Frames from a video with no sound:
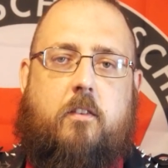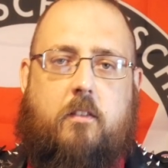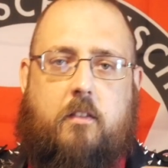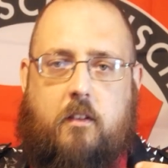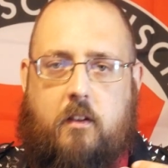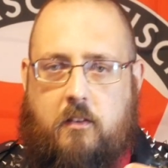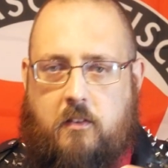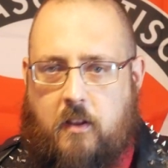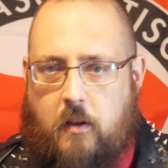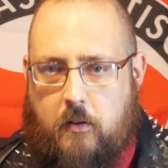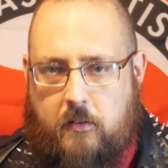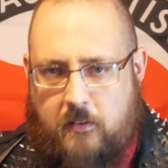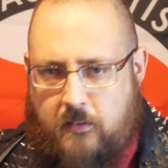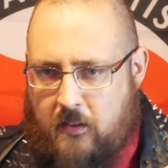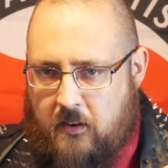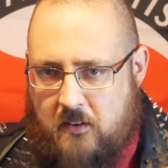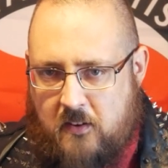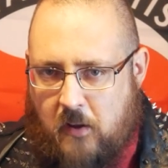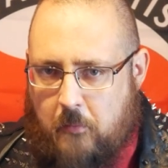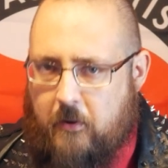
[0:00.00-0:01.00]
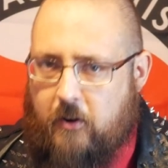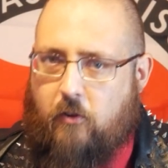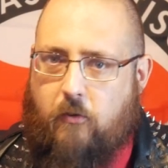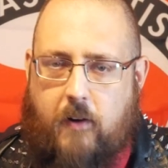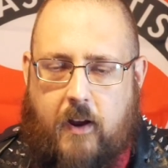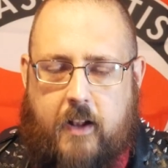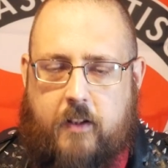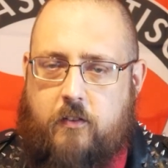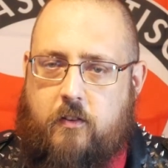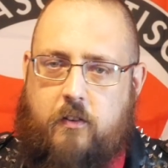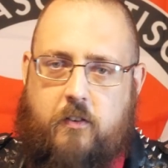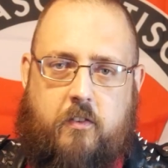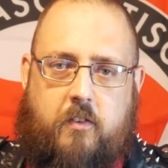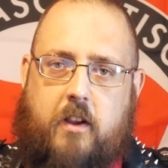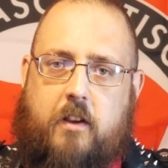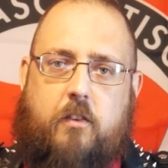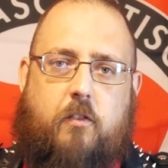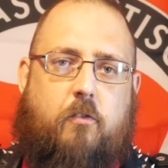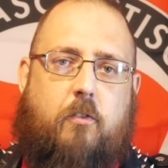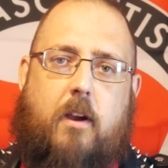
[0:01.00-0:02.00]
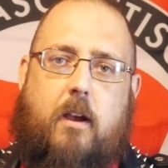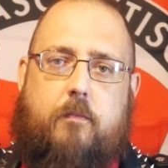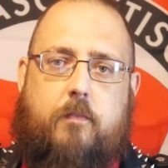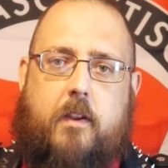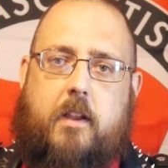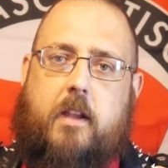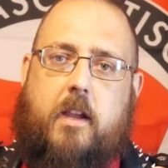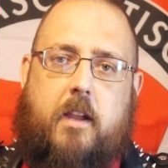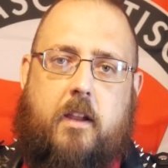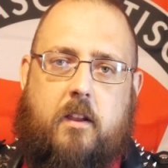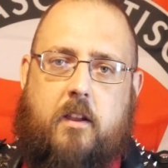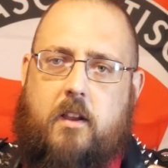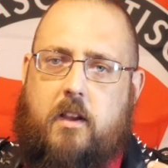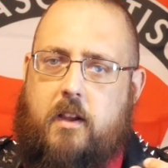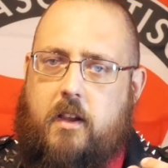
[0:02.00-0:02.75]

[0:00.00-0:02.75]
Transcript: the Democrats are sex trafficking,